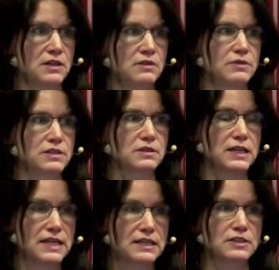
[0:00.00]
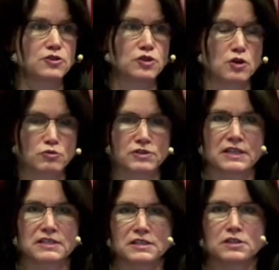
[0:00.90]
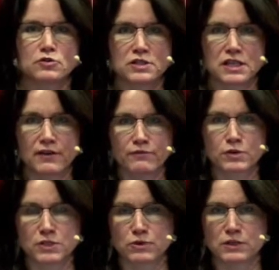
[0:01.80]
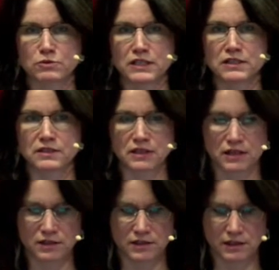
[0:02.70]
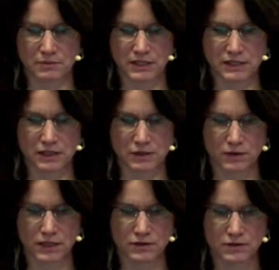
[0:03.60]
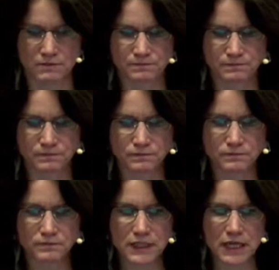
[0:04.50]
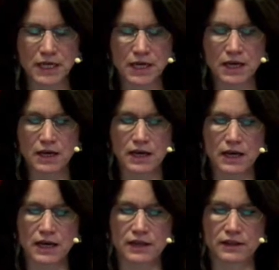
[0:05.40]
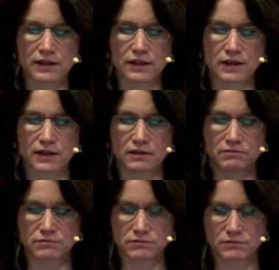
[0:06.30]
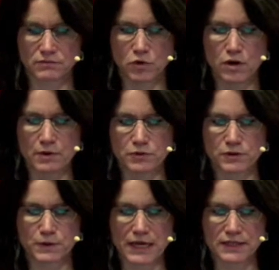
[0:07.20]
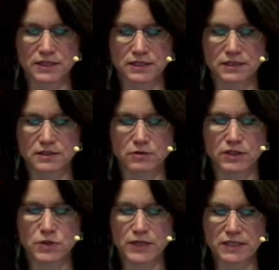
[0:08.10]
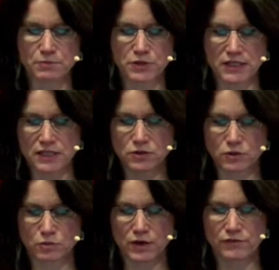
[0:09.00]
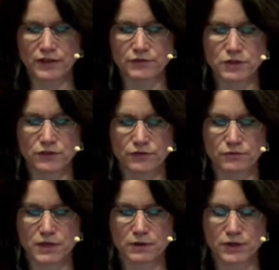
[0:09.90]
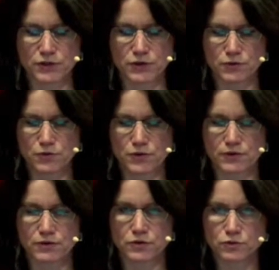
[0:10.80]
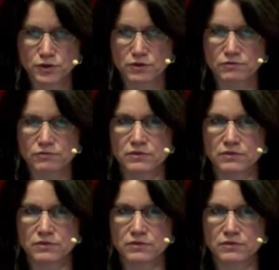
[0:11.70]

It clearly shows that it's not enough what we are doing in the basic education. And more about the reality, it's only 20% or 1/5 of the Russian youth use